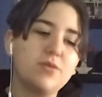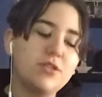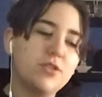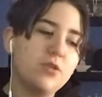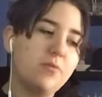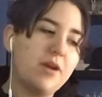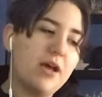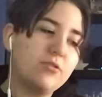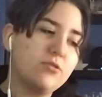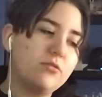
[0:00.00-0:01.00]
with the
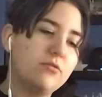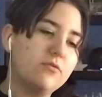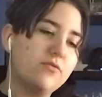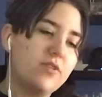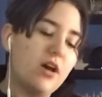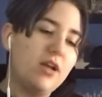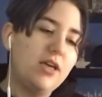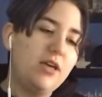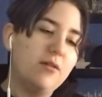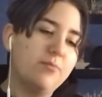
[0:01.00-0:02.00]
Supernatural
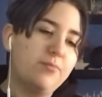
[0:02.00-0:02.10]
finale,